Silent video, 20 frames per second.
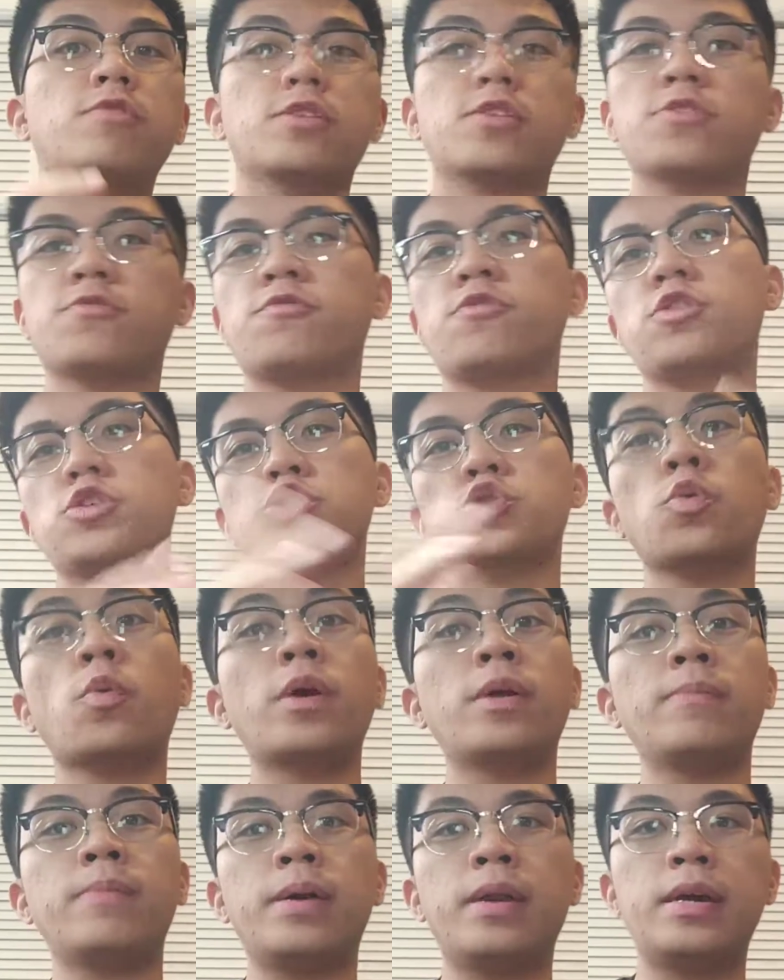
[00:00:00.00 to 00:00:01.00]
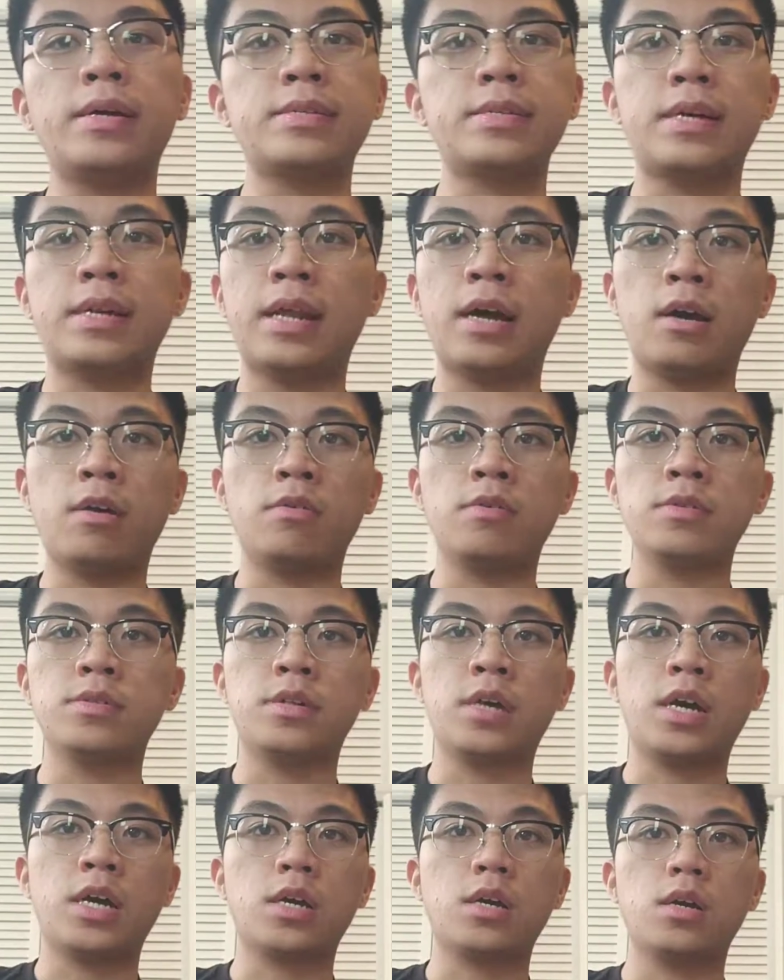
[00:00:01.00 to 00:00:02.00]
for like the first 20 minutes, and I was
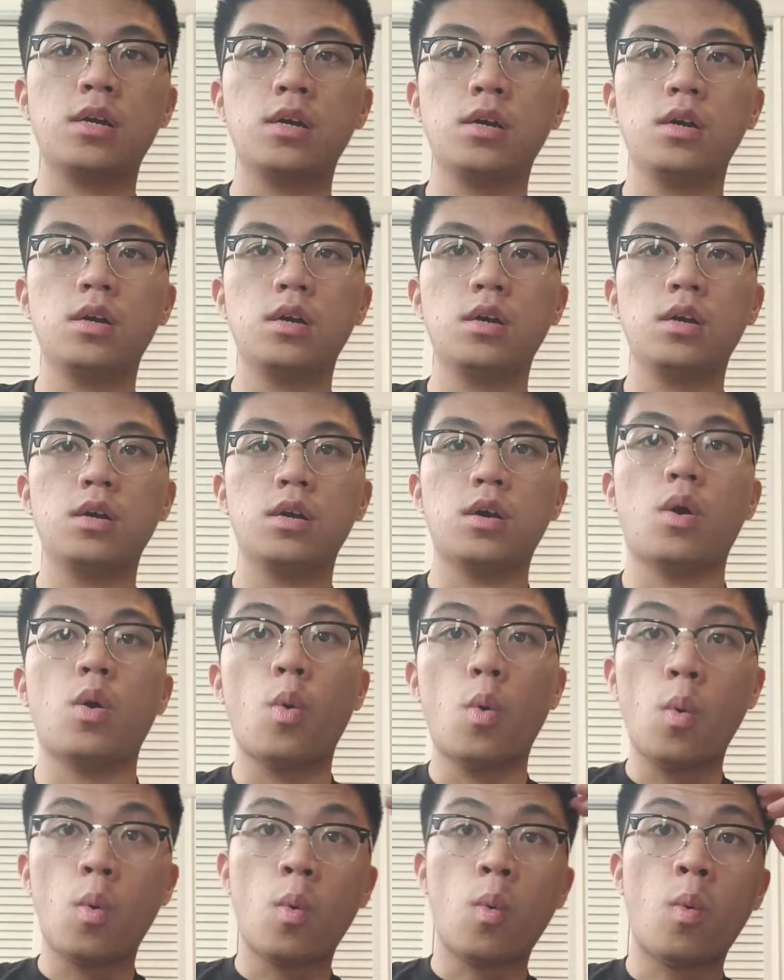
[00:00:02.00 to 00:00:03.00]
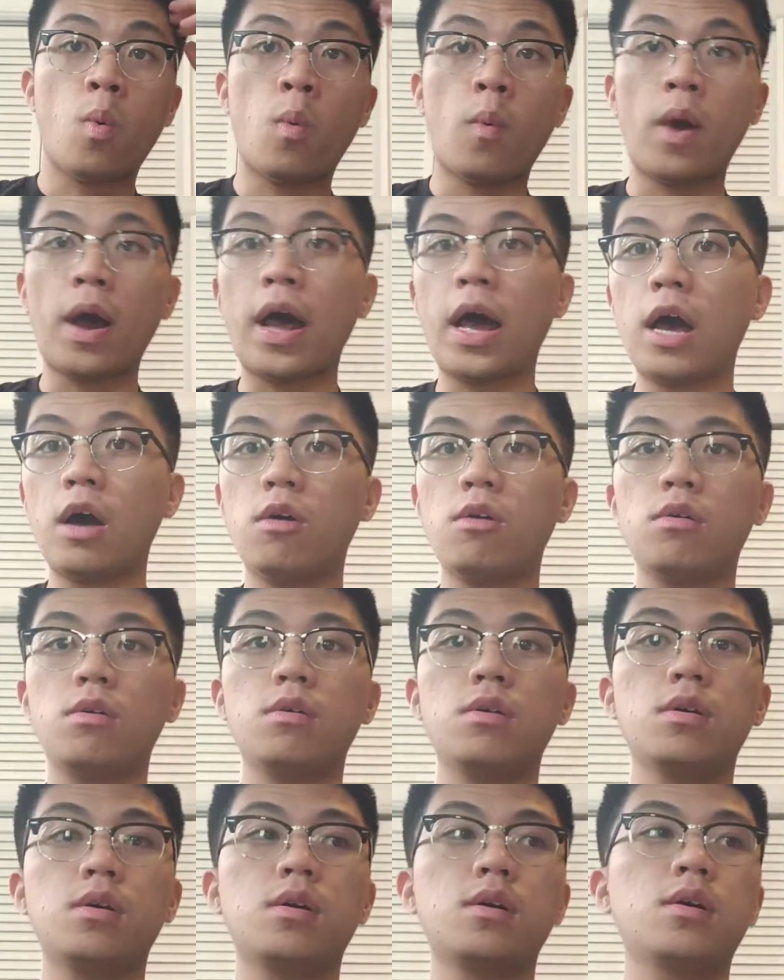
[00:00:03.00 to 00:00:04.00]
like,
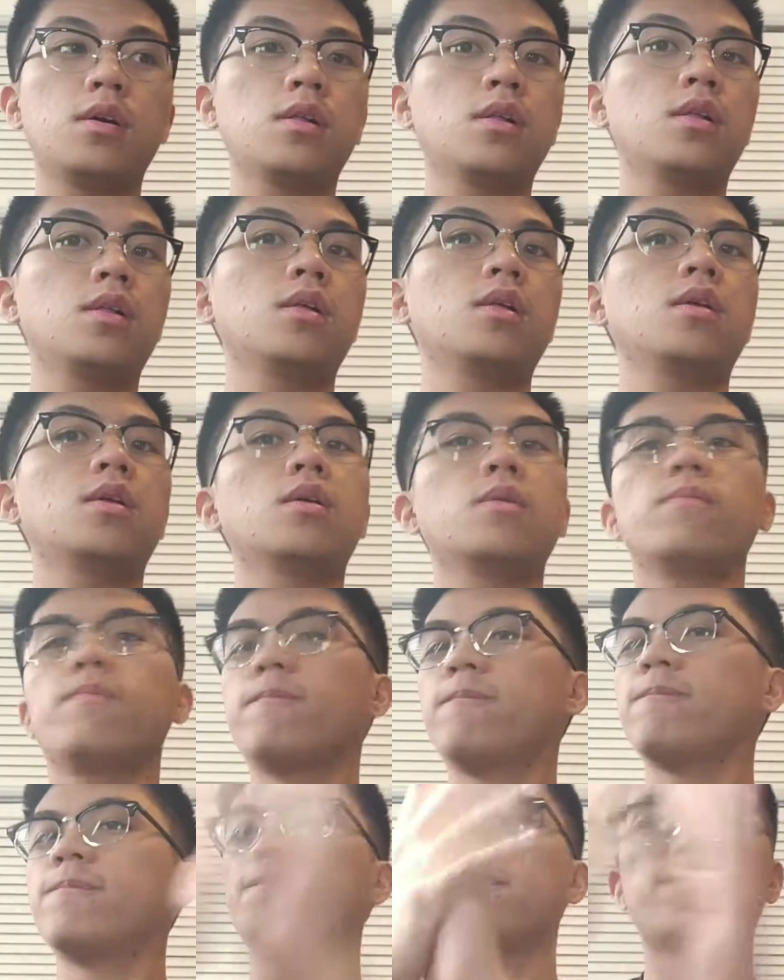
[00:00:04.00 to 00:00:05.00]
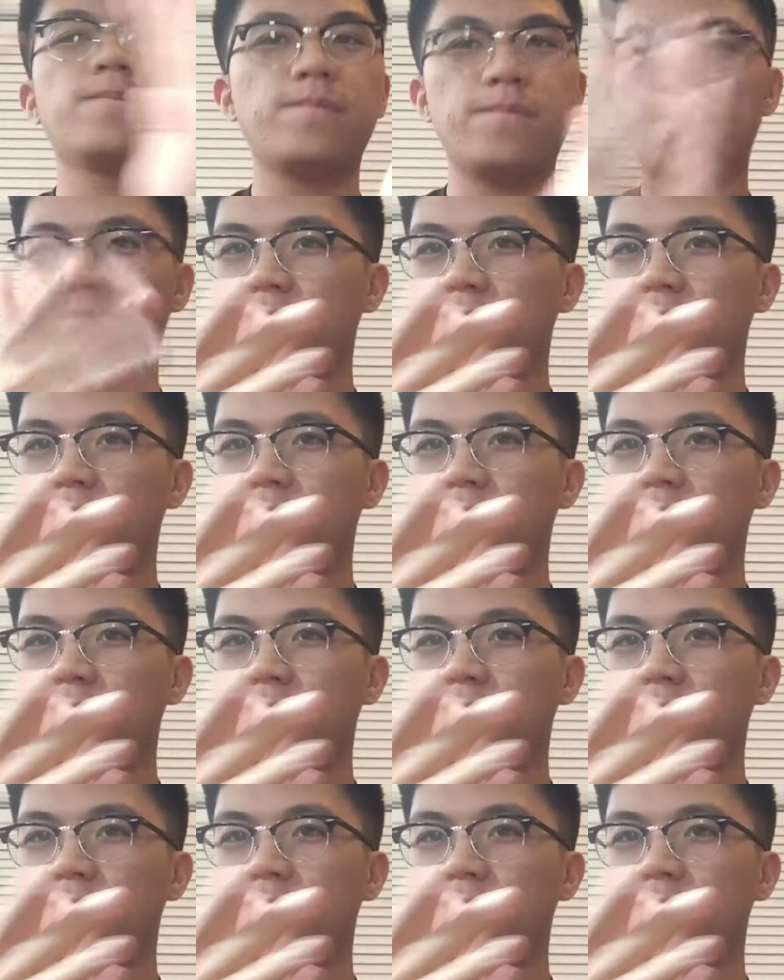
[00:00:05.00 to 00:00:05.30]
wow.